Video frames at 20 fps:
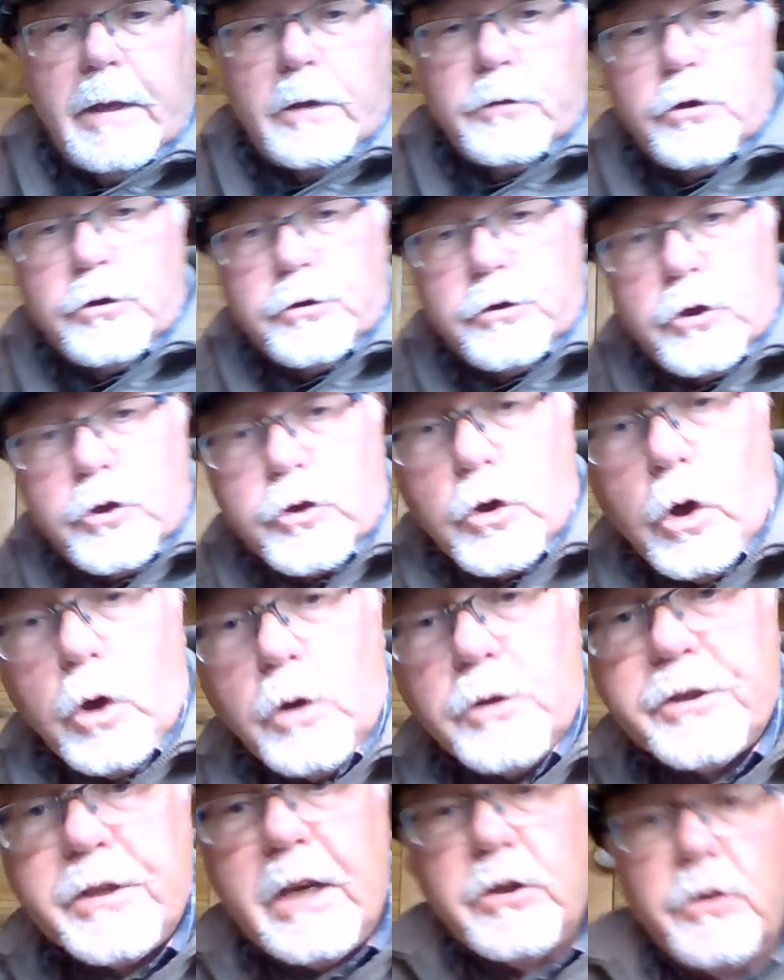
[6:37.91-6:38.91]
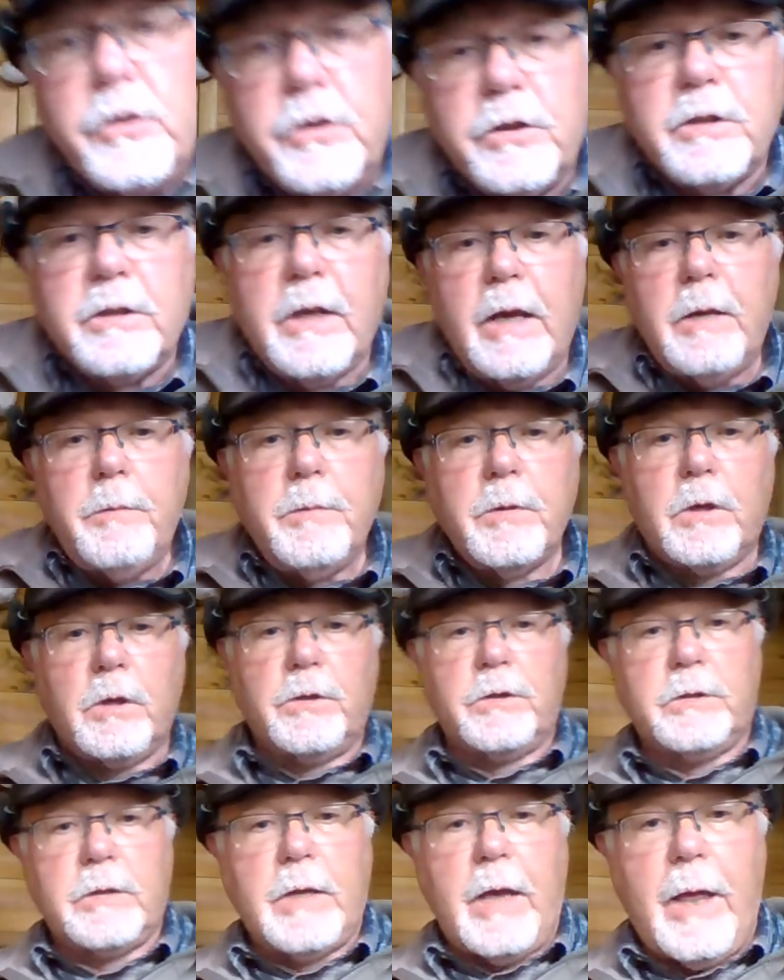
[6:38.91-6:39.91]
Just a short session today
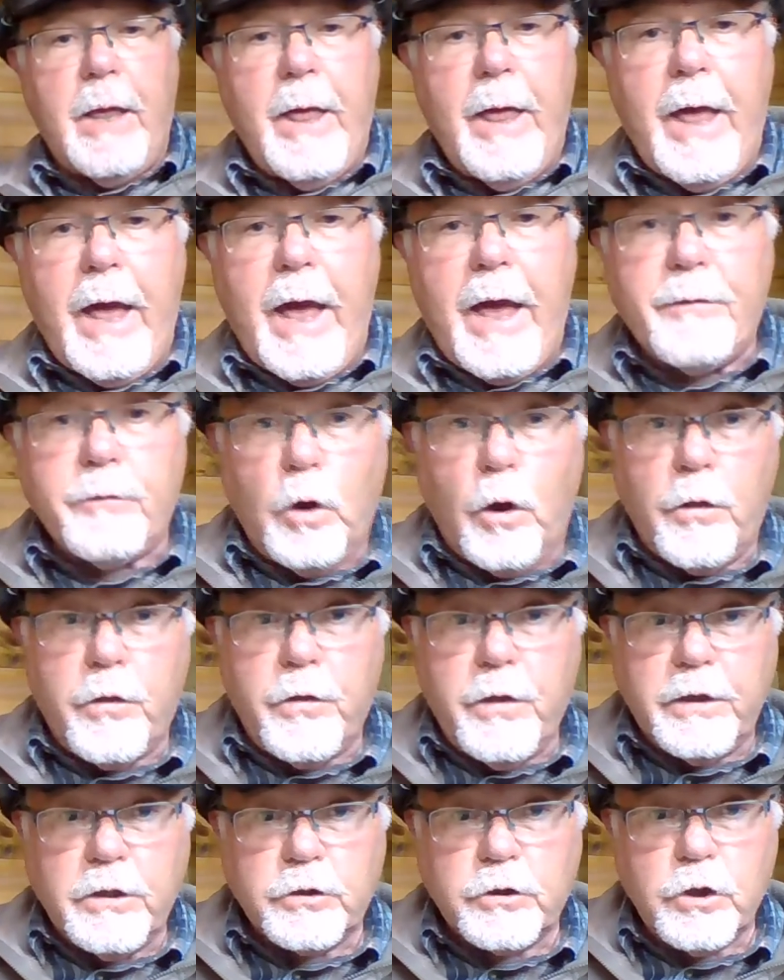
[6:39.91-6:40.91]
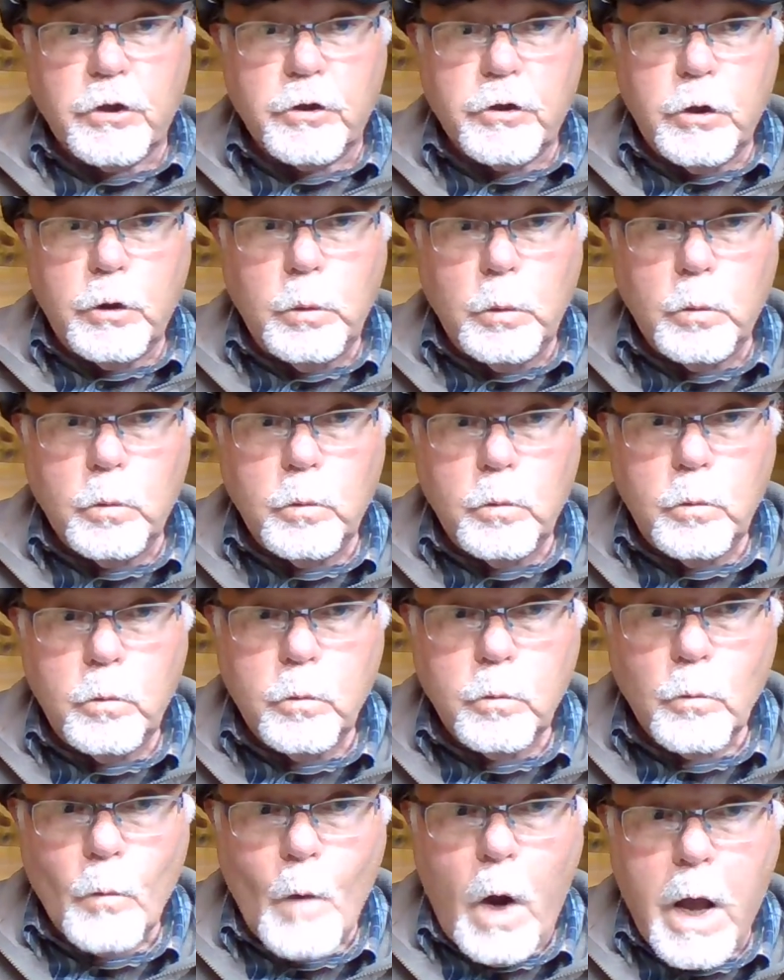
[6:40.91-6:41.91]
because I've got things to do.
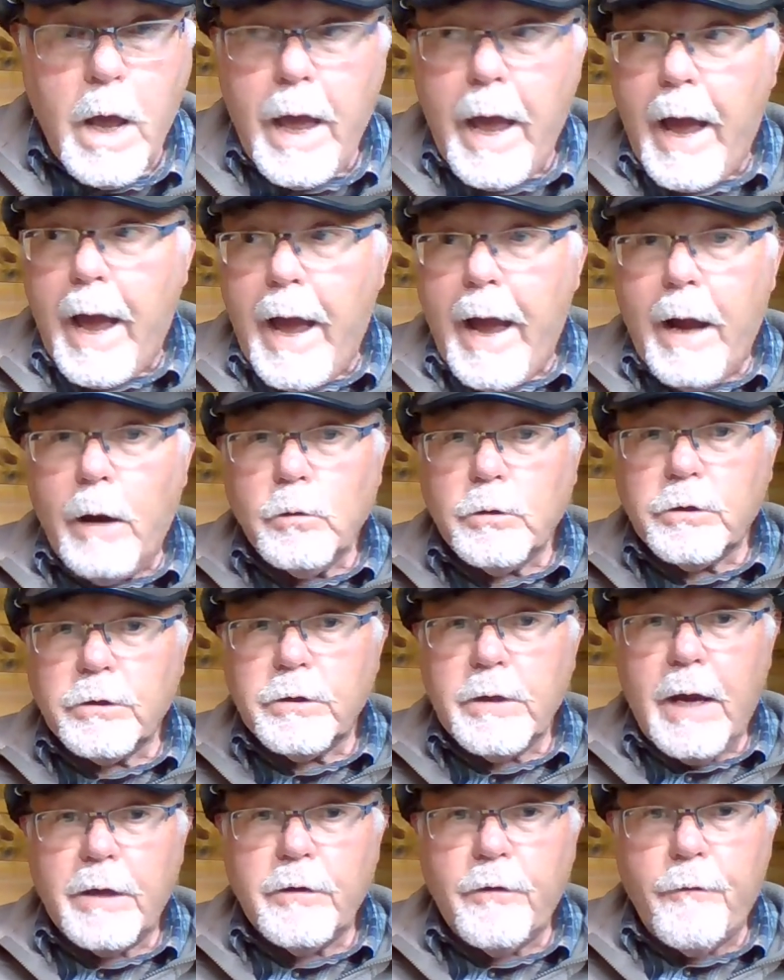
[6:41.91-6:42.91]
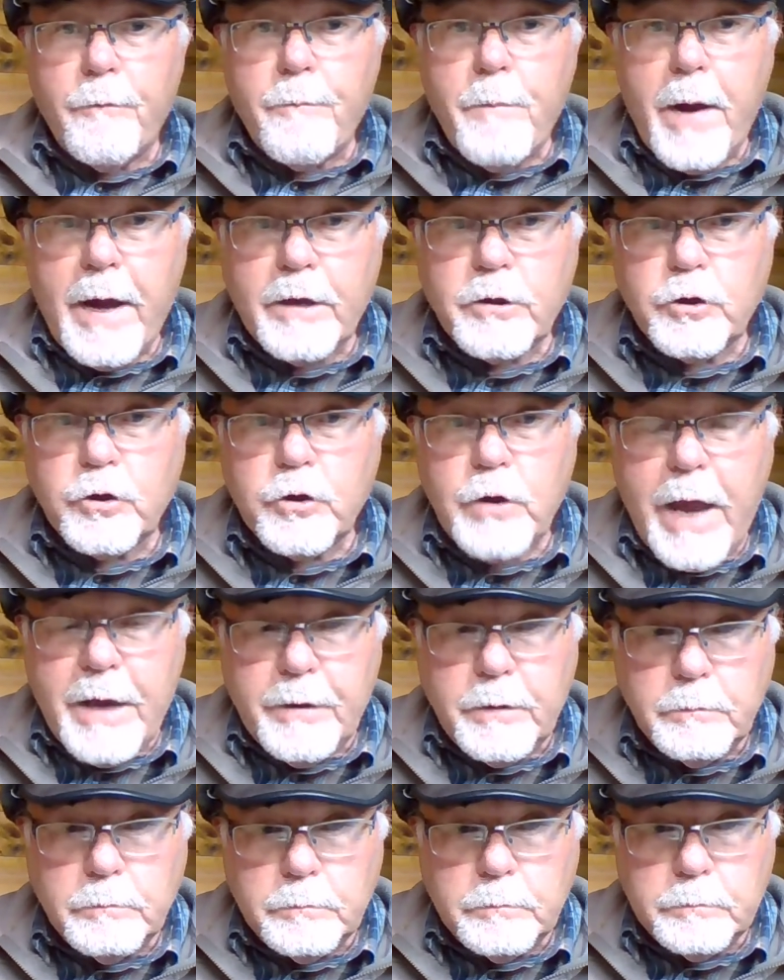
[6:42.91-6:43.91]
Outside of my
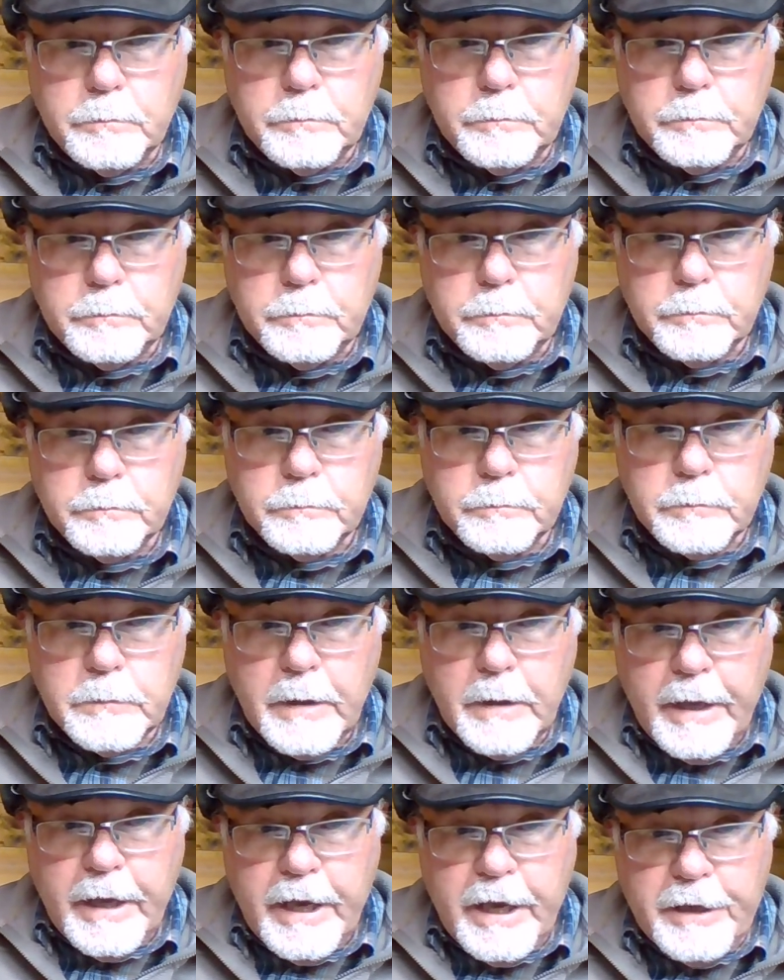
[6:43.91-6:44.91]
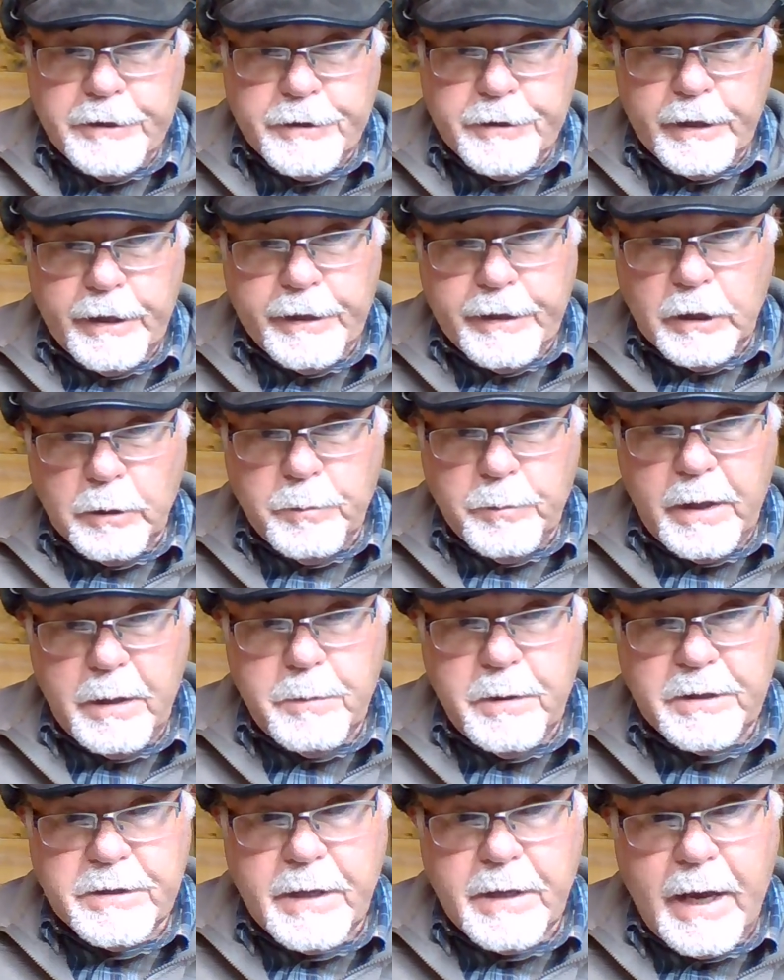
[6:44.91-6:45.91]
shed is a little
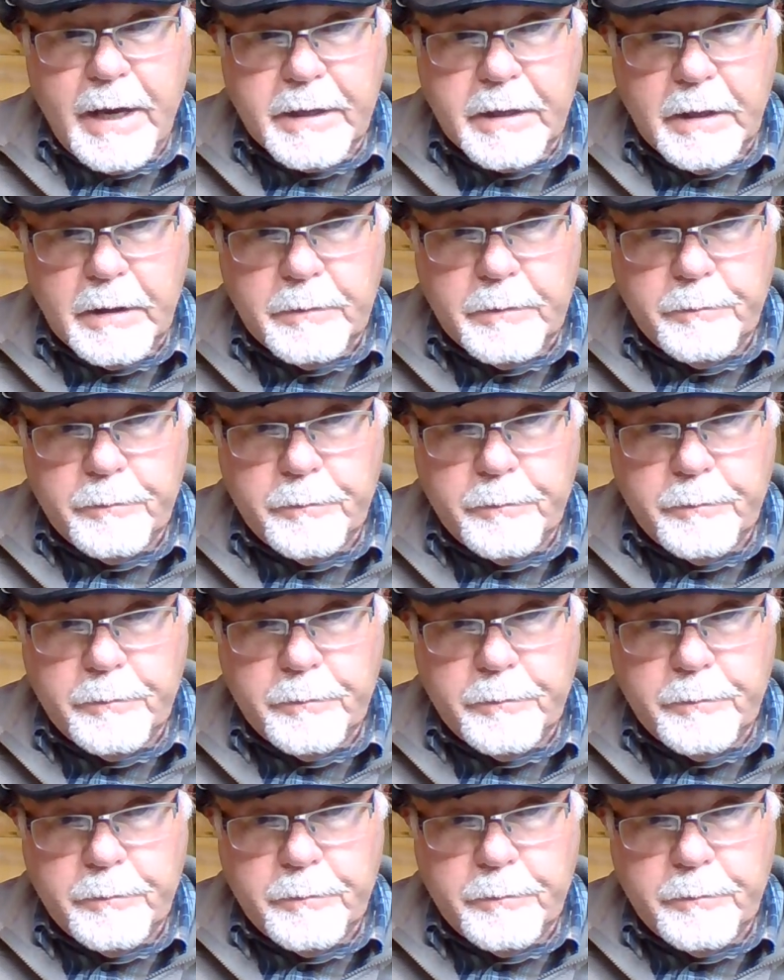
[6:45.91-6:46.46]
baby tiger.